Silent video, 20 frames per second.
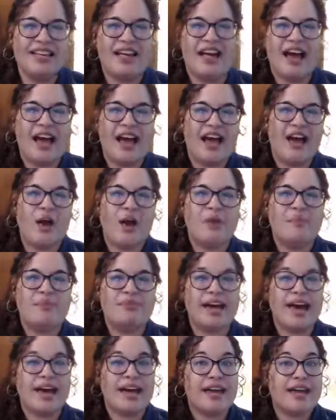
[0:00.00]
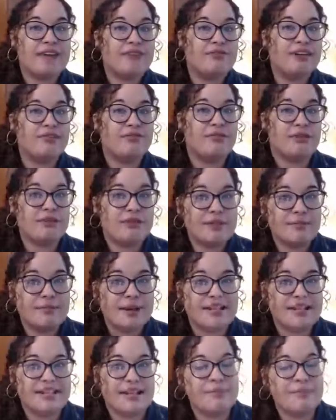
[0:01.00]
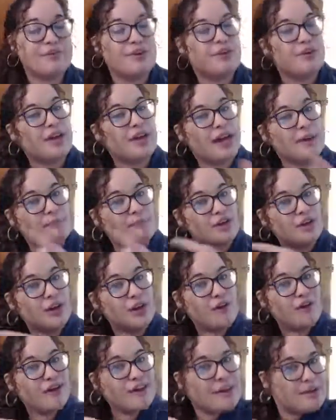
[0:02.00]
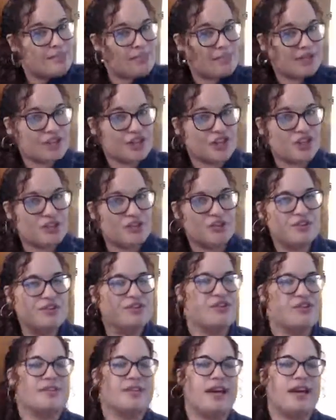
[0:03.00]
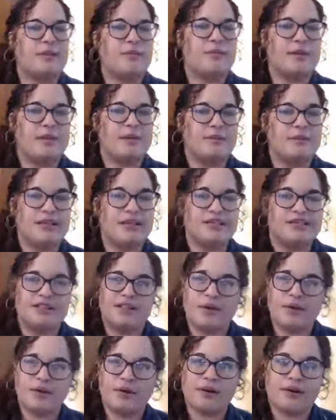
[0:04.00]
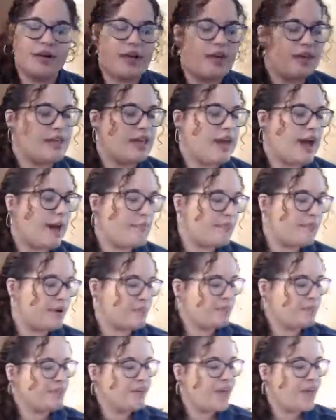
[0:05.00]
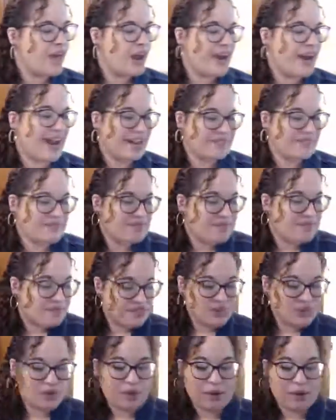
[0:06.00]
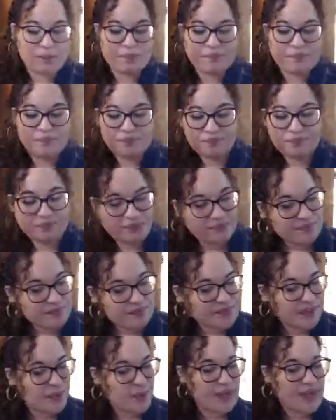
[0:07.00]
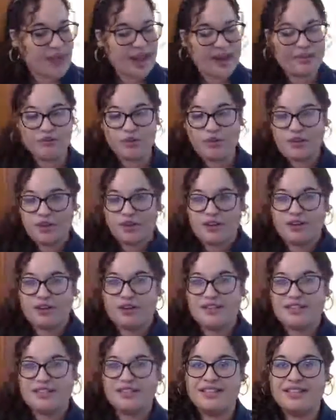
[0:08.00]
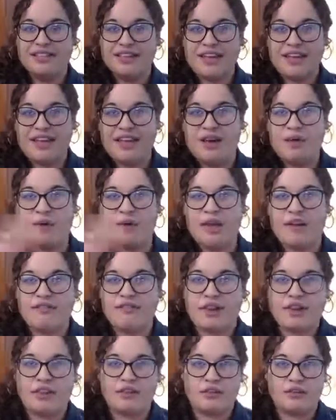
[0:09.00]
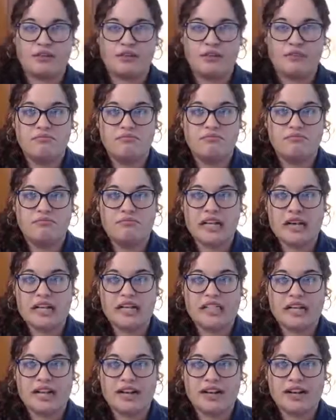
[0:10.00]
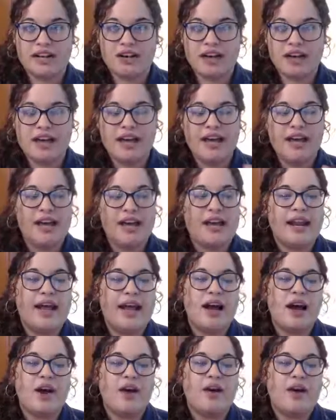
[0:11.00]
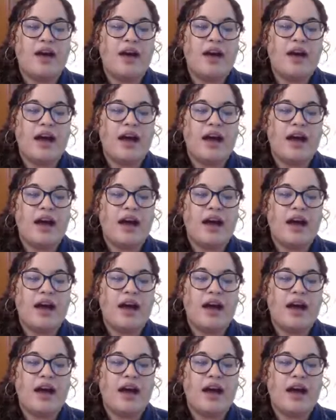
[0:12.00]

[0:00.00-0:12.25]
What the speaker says: I hope that even if you did mess up, you kept going and pushing through just like William does in the opera. All right, so we have quarter notes and we have eighth notes. That's it, all right? Now,